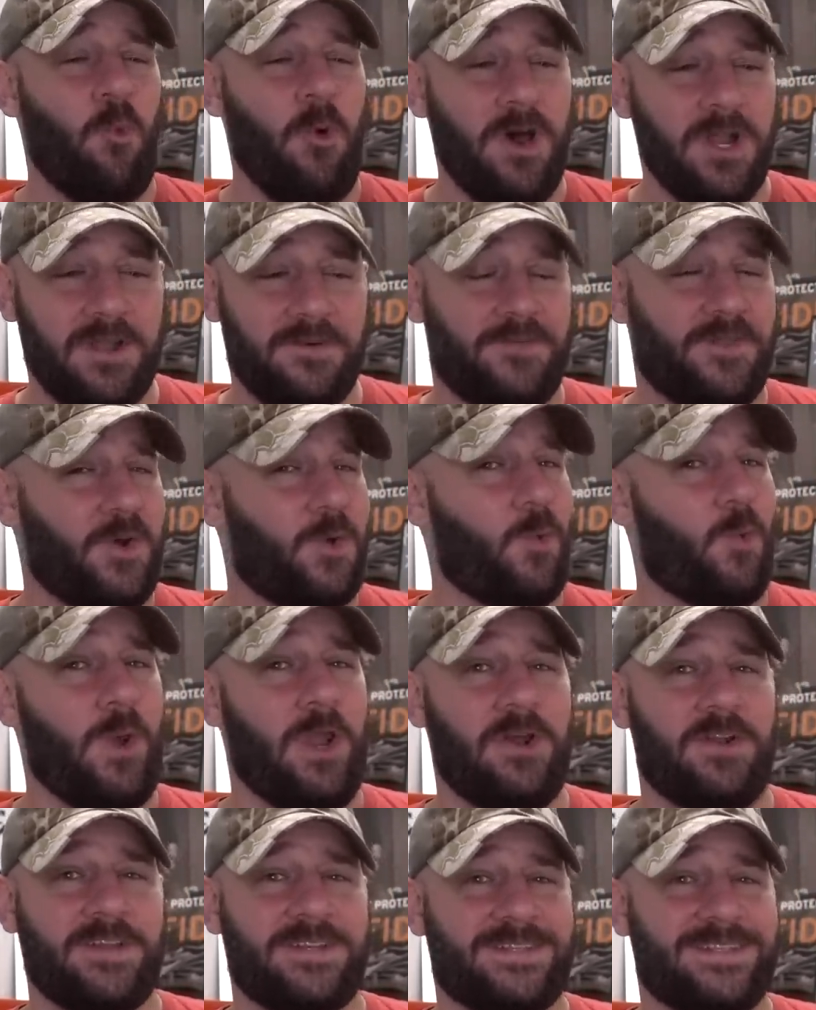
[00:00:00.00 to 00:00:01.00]
one of the
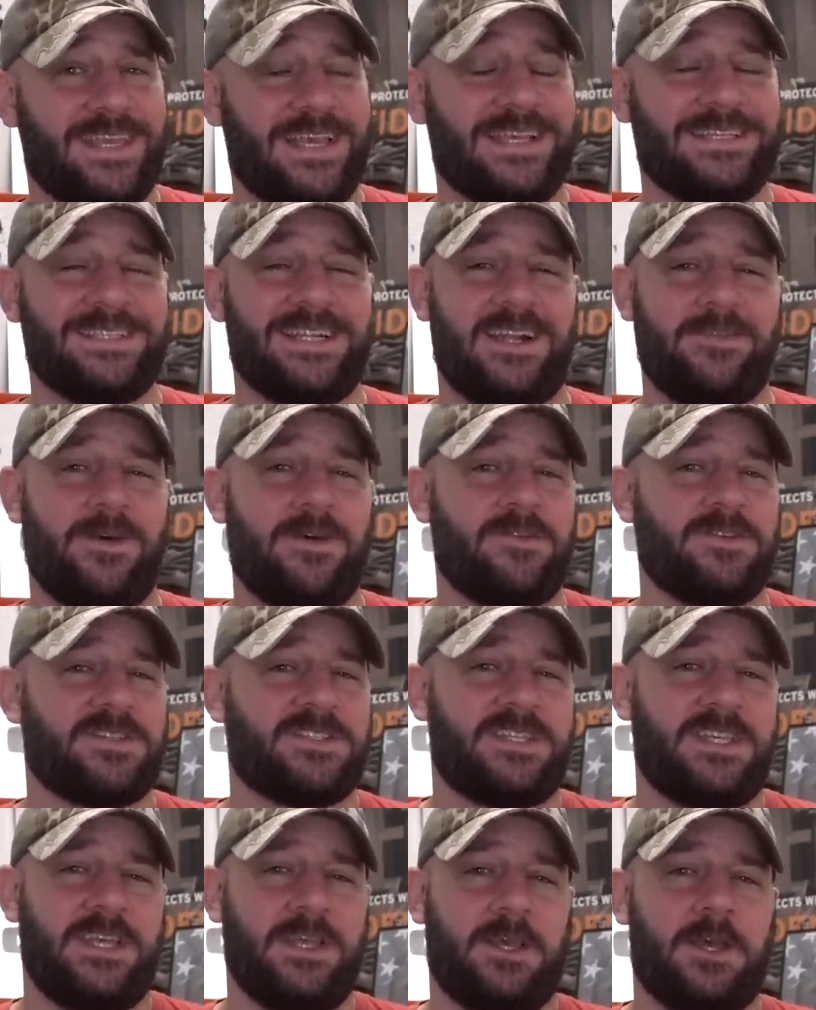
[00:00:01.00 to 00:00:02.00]
weirdest things that I've ever
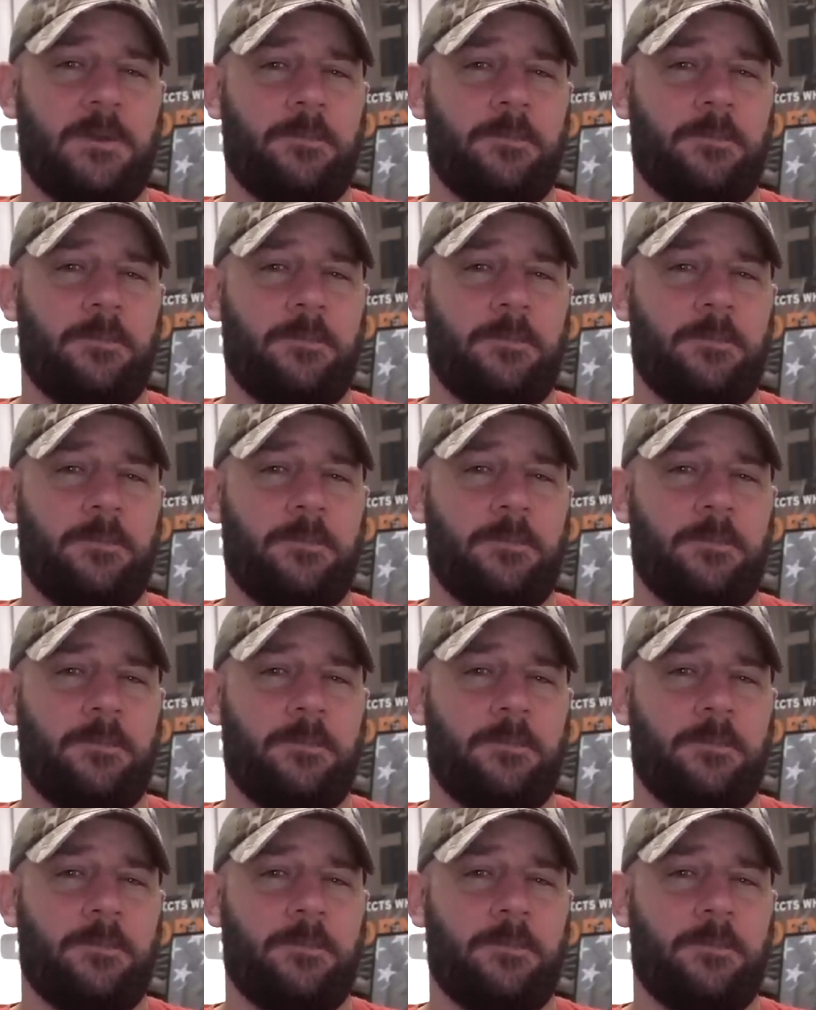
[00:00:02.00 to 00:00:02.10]
seen,